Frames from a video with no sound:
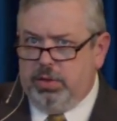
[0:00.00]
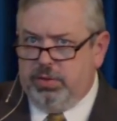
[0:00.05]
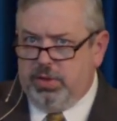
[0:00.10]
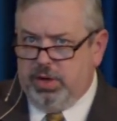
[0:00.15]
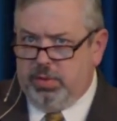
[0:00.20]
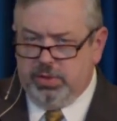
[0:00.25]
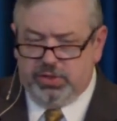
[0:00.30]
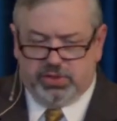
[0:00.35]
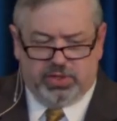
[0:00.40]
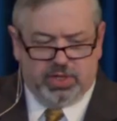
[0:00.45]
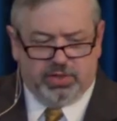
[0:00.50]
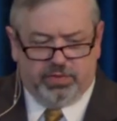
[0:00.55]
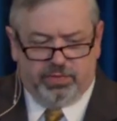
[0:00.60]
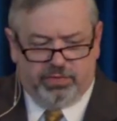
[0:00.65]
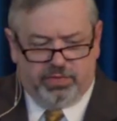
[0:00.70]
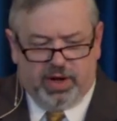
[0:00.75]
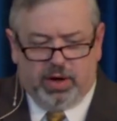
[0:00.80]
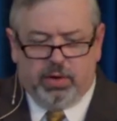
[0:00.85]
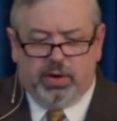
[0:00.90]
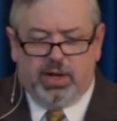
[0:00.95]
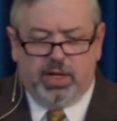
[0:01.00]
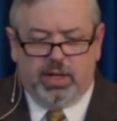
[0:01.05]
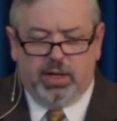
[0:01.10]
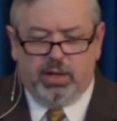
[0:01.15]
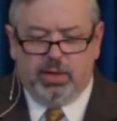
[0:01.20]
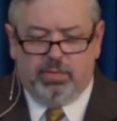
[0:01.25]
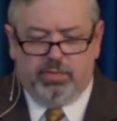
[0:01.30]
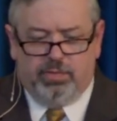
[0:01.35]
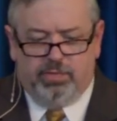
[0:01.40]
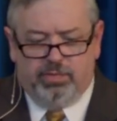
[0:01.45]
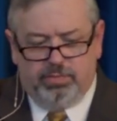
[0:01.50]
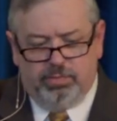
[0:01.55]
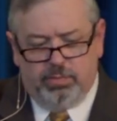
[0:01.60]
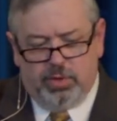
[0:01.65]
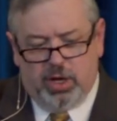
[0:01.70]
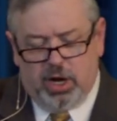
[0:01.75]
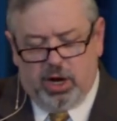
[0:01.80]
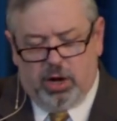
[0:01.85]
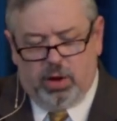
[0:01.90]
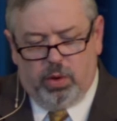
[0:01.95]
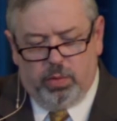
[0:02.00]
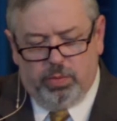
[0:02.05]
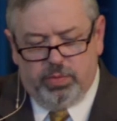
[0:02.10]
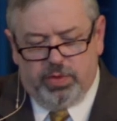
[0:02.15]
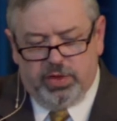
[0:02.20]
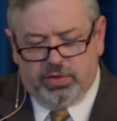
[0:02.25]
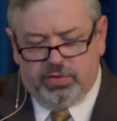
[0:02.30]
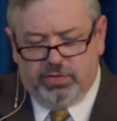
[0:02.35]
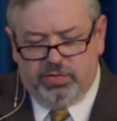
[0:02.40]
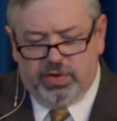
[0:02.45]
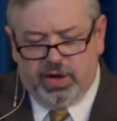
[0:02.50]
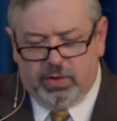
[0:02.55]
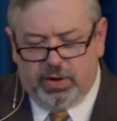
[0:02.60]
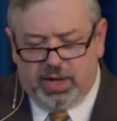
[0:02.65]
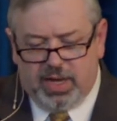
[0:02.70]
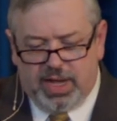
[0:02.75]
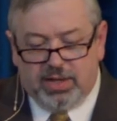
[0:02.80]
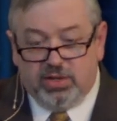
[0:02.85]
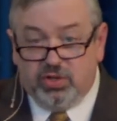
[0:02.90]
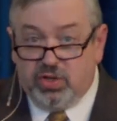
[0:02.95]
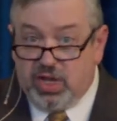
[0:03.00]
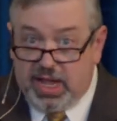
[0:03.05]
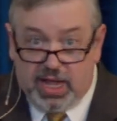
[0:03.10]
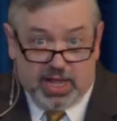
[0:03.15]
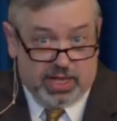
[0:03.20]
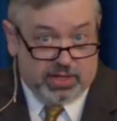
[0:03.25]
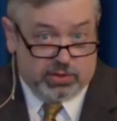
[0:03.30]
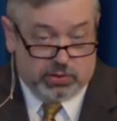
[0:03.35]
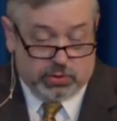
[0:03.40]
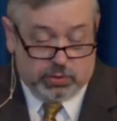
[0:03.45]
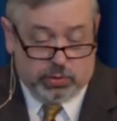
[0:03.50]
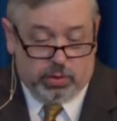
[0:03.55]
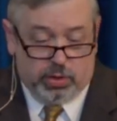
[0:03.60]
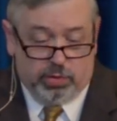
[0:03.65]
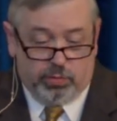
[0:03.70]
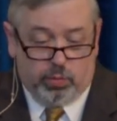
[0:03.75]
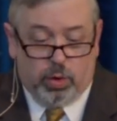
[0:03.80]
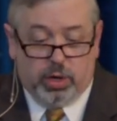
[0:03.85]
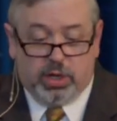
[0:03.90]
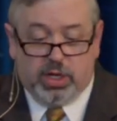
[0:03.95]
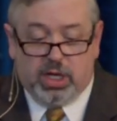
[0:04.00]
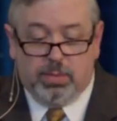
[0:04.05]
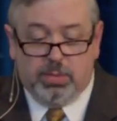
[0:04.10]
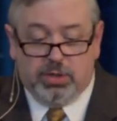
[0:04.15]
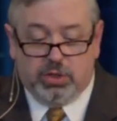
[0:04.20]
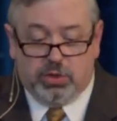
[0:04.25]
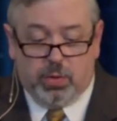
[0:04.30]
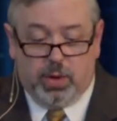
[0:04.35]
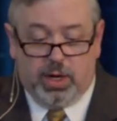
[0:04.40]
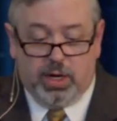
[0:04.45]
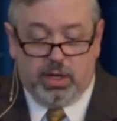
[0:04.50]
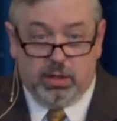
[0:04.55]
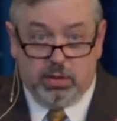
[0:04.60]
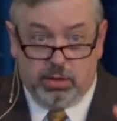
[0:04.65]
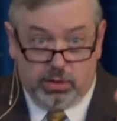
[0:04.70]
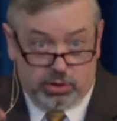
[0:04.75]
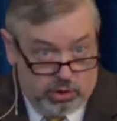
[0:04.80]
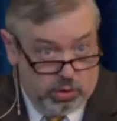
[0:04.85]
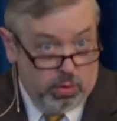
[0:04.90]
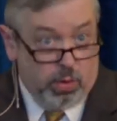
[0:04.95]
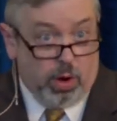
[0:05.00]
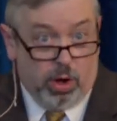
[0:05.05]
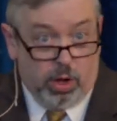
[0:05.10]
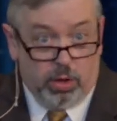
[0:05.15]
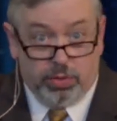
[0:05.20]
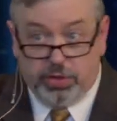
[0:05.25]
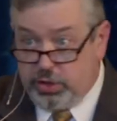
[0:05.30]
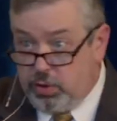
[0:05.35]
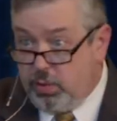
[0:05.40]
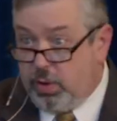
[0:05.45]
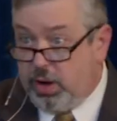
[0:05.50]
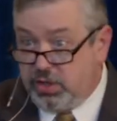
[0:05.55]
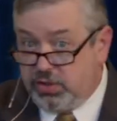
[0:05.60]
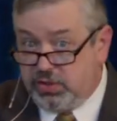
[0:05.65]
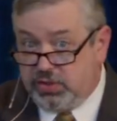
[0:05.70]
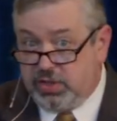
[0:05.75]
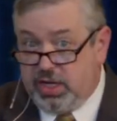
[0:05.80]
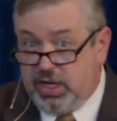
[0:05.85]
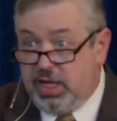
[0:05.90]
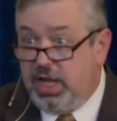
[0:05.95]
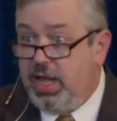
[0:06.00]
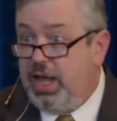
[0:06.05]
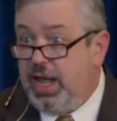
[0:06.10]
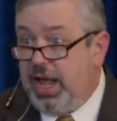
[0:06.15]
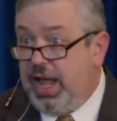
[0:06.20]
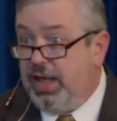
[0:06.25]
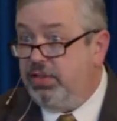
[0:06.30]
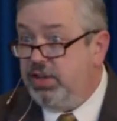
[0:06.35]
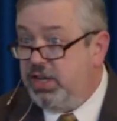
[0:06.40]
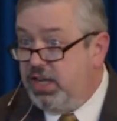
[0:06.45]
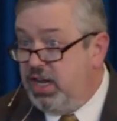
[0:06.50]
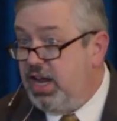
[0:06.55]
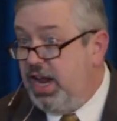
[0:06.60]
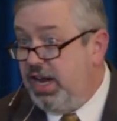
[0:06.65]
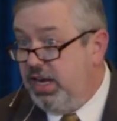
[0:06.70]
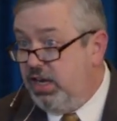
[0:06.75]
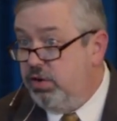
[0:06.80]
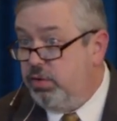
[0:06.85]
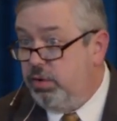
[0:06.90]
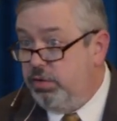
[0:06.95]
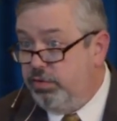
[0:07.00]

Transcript: there was this very intense sort of working between you all, the URC, and the Canadian